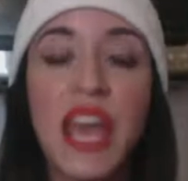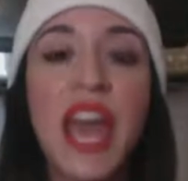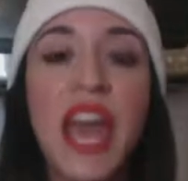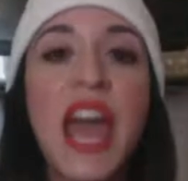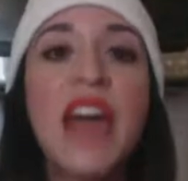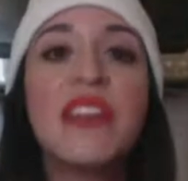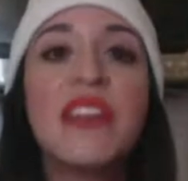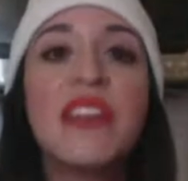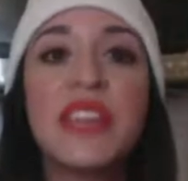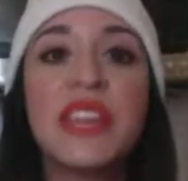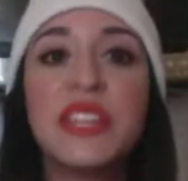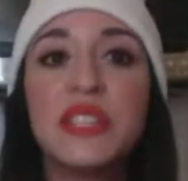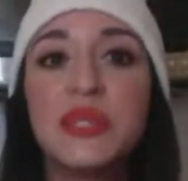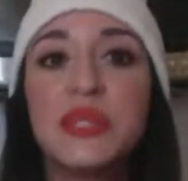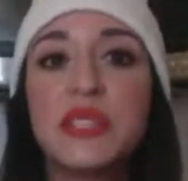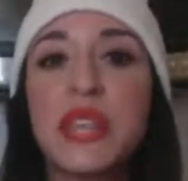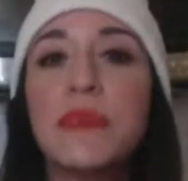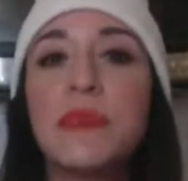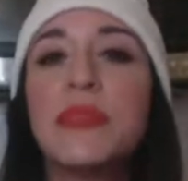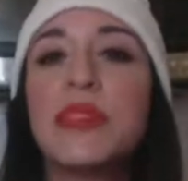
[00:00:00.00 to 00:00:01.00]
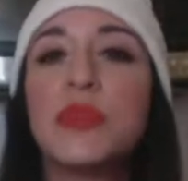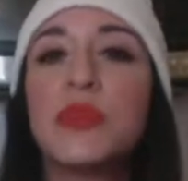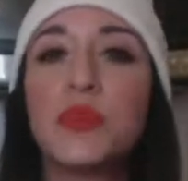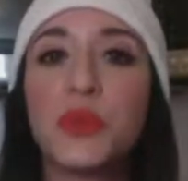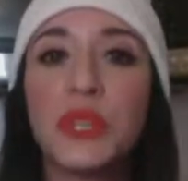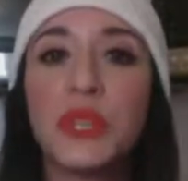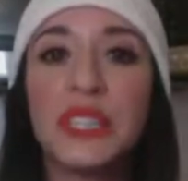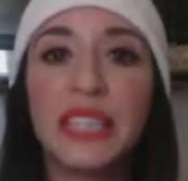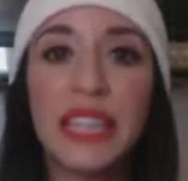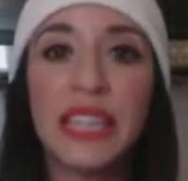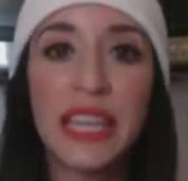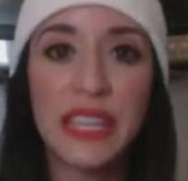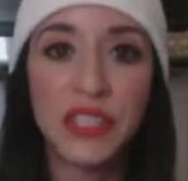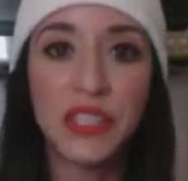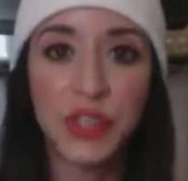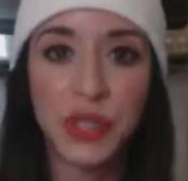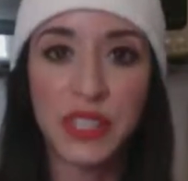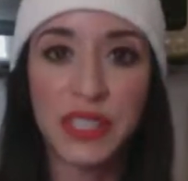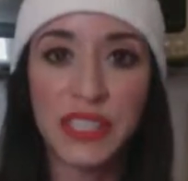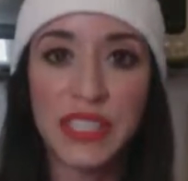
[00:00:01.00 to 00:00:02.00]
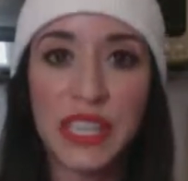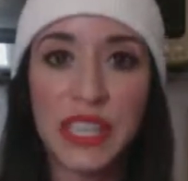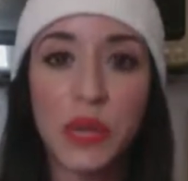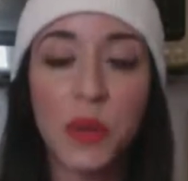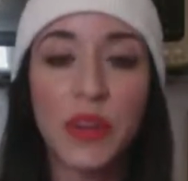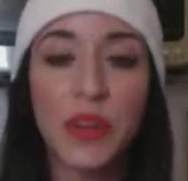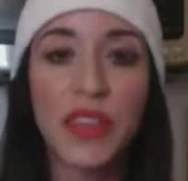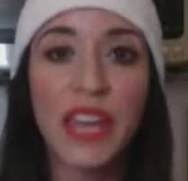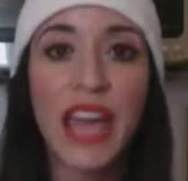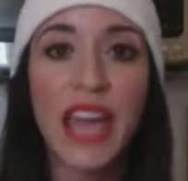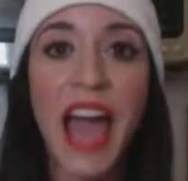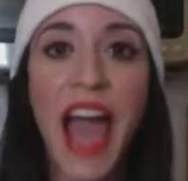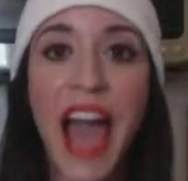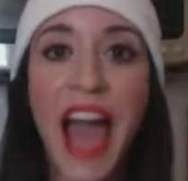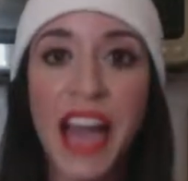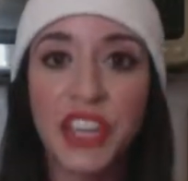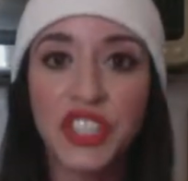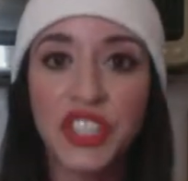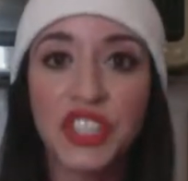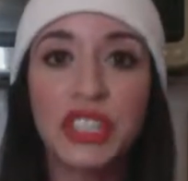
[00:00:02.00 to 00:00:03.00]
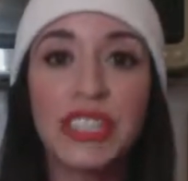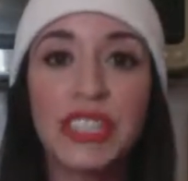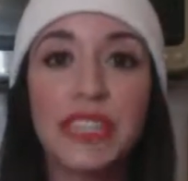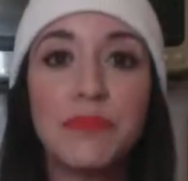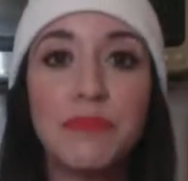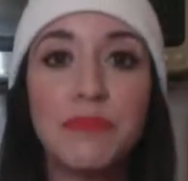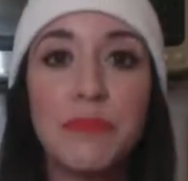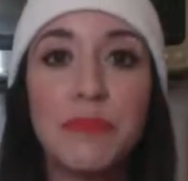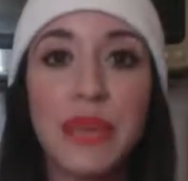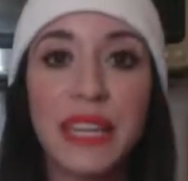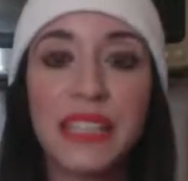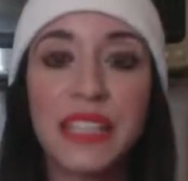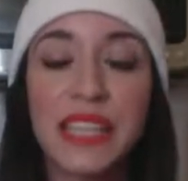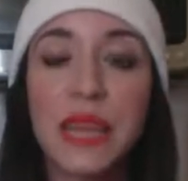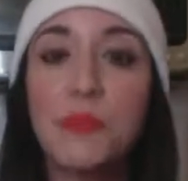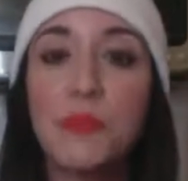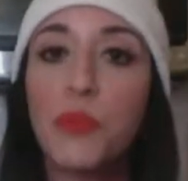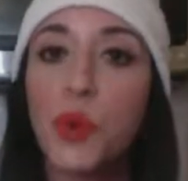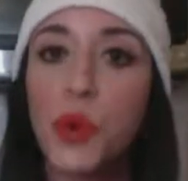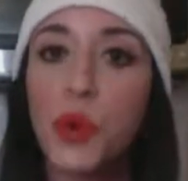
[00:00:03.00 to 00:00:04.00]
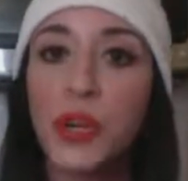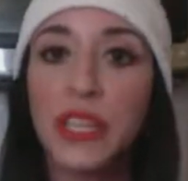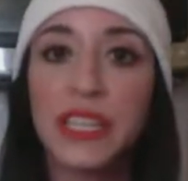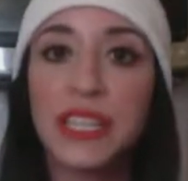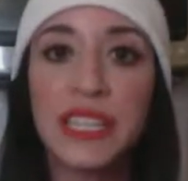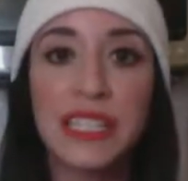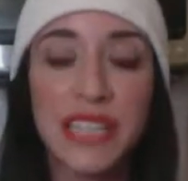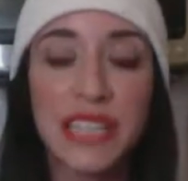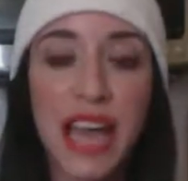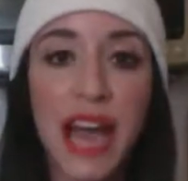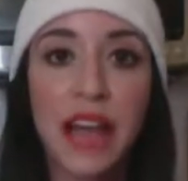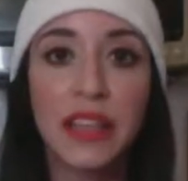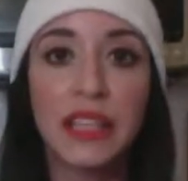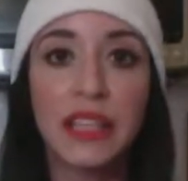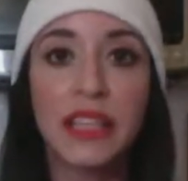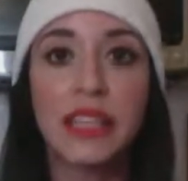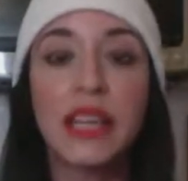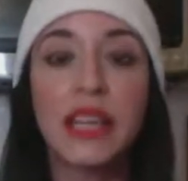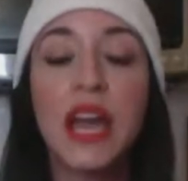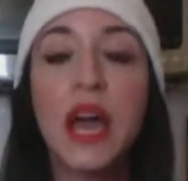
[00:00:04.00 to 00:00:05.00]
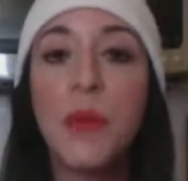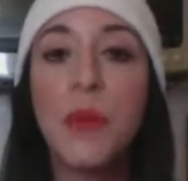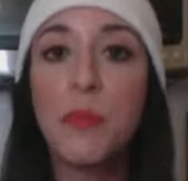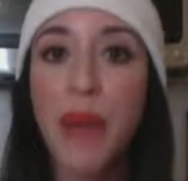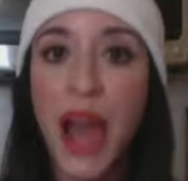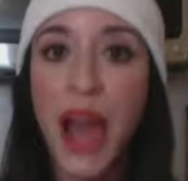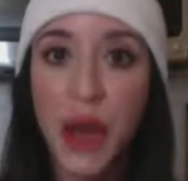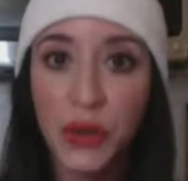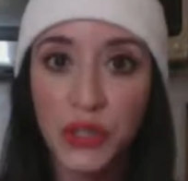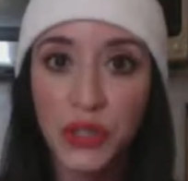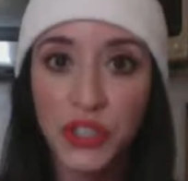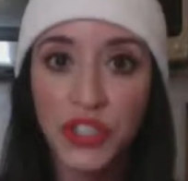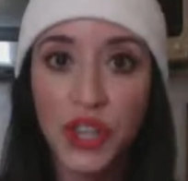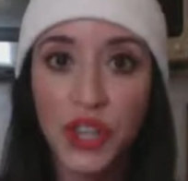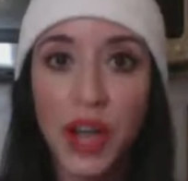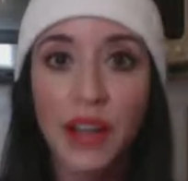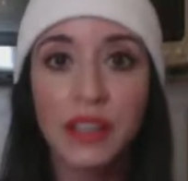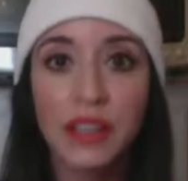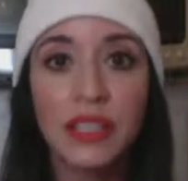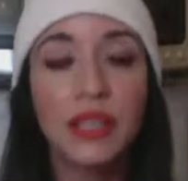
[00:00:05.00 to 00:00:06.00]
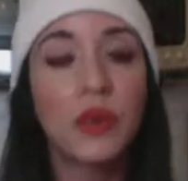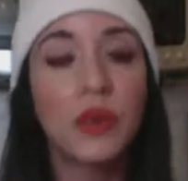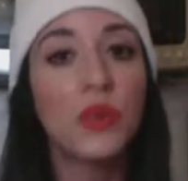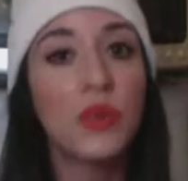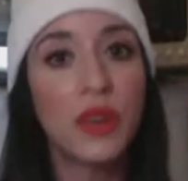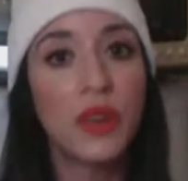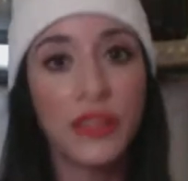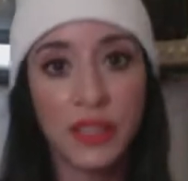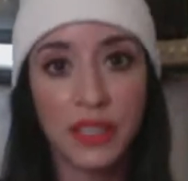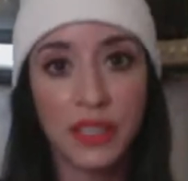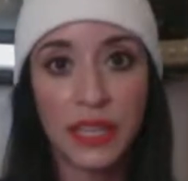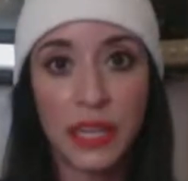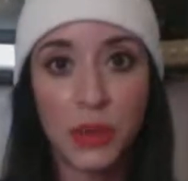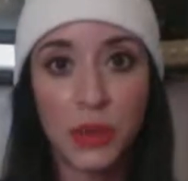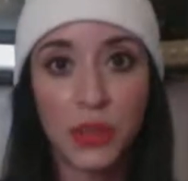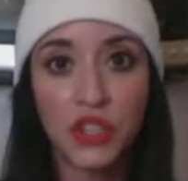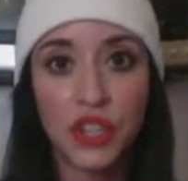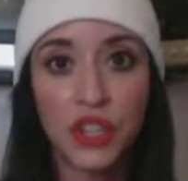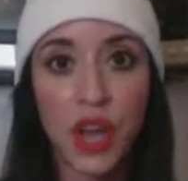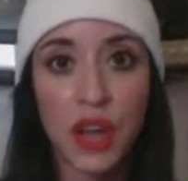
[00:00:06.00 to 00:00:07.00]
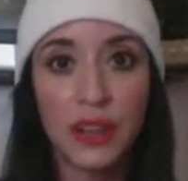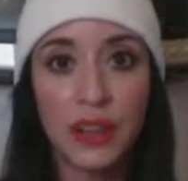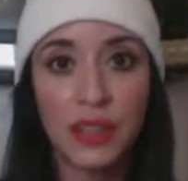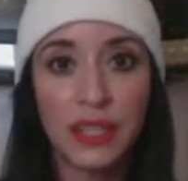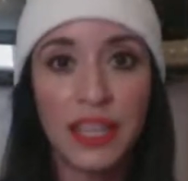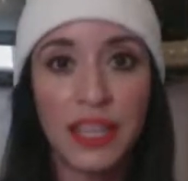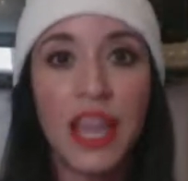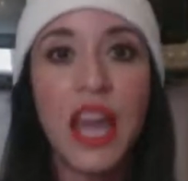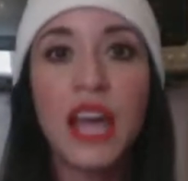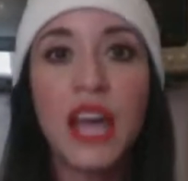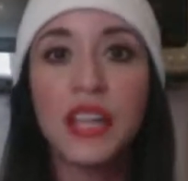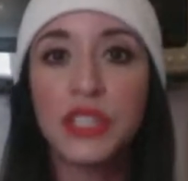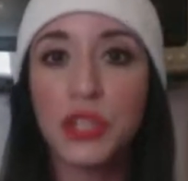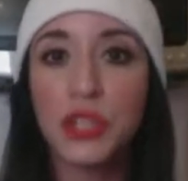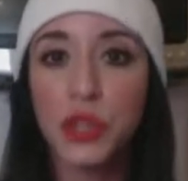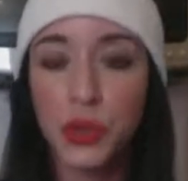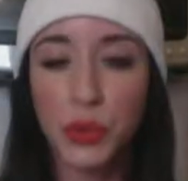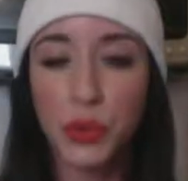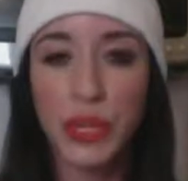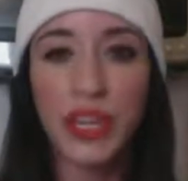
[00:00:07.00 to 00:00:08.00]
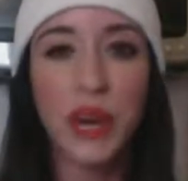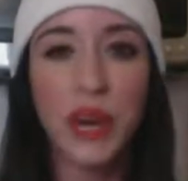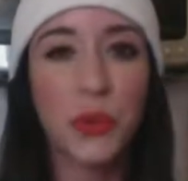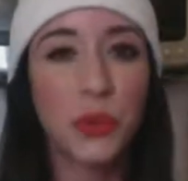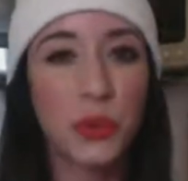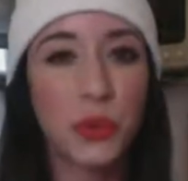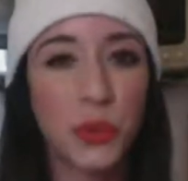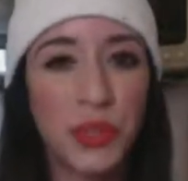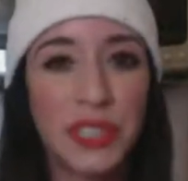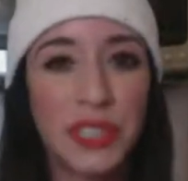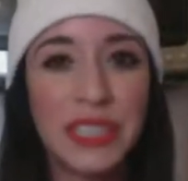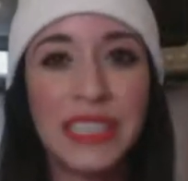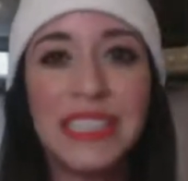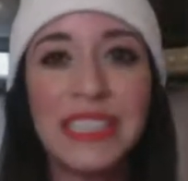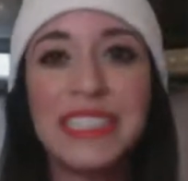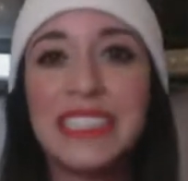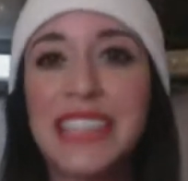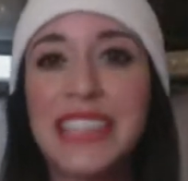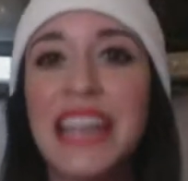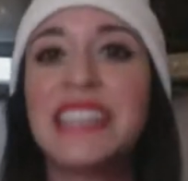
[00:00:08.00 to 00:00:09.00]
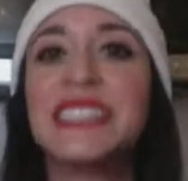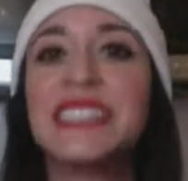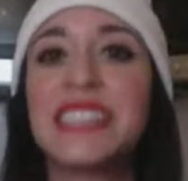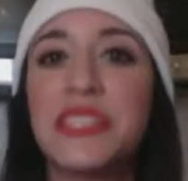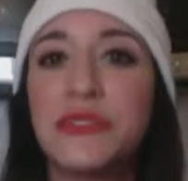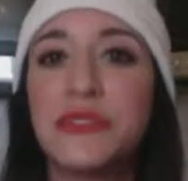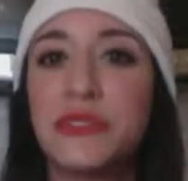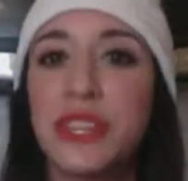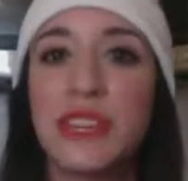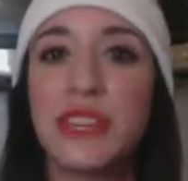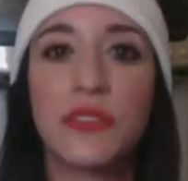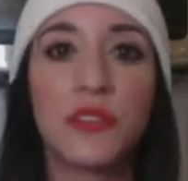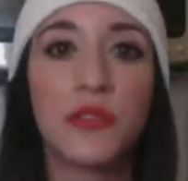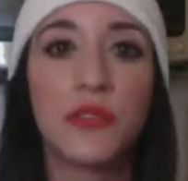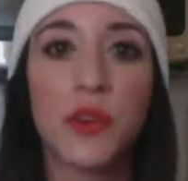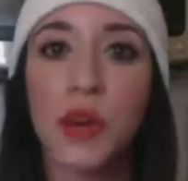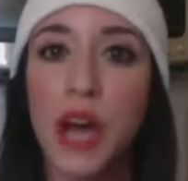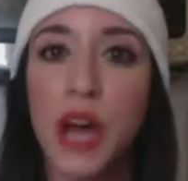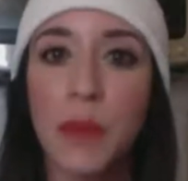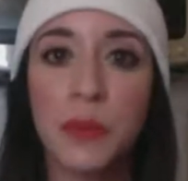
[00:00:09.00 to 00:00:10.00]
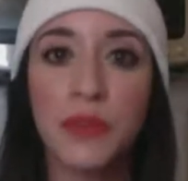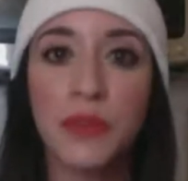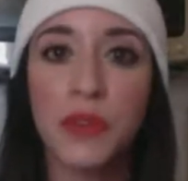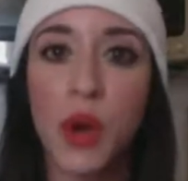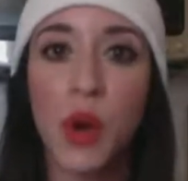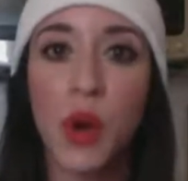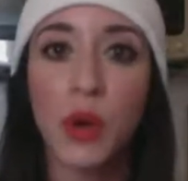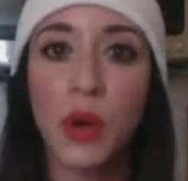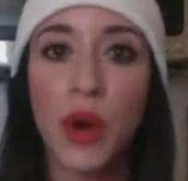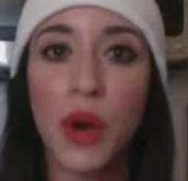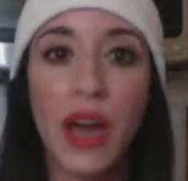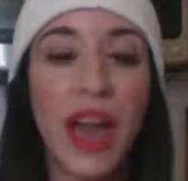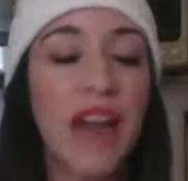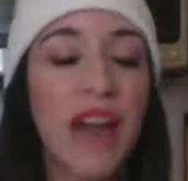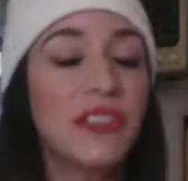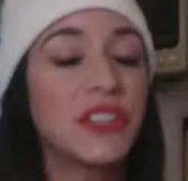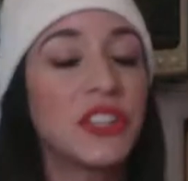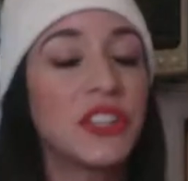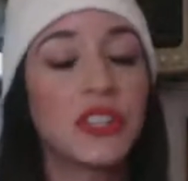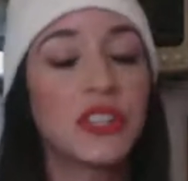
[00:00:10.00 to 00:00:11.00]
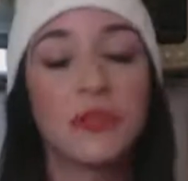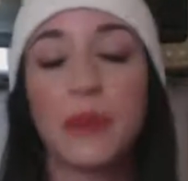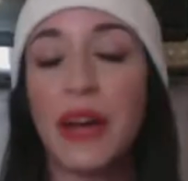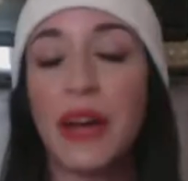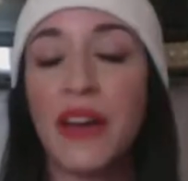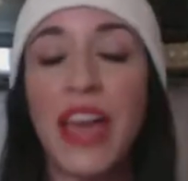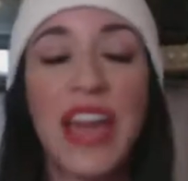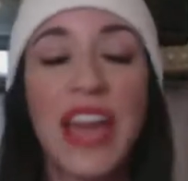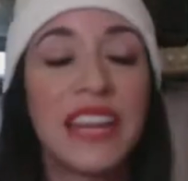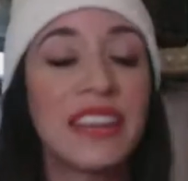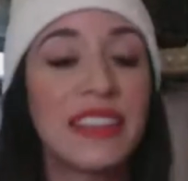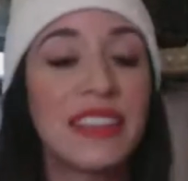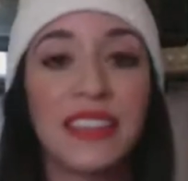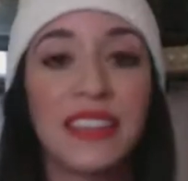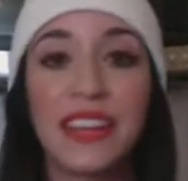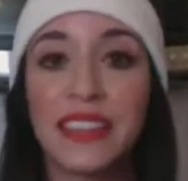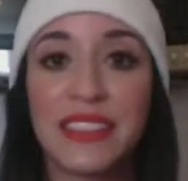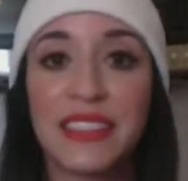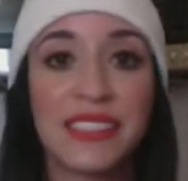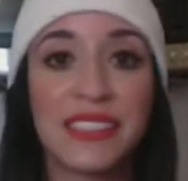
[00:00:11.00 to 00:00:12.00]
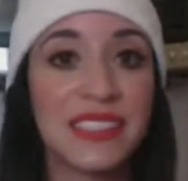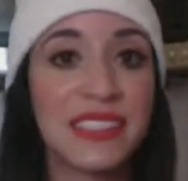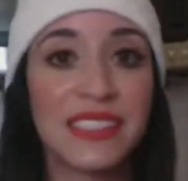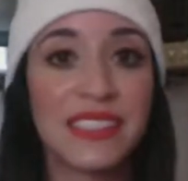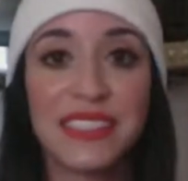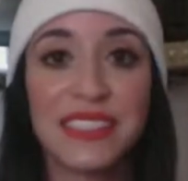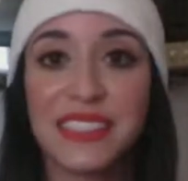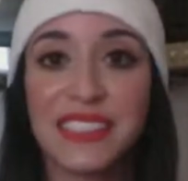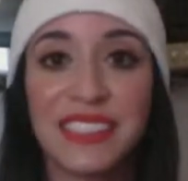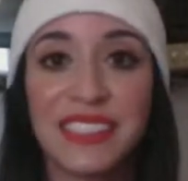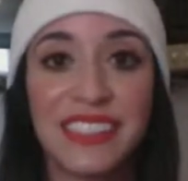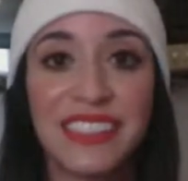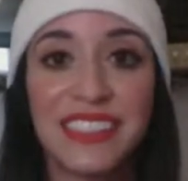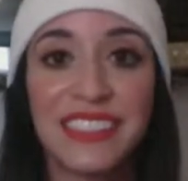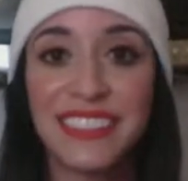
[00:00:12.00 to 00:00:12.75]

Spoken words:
They do something really interesting where they actually mix imported Italian powdered chocolate with a liquid chocolate to create a really dense and flavorful cup of cocoa. I haven't heard about anything like this in the city.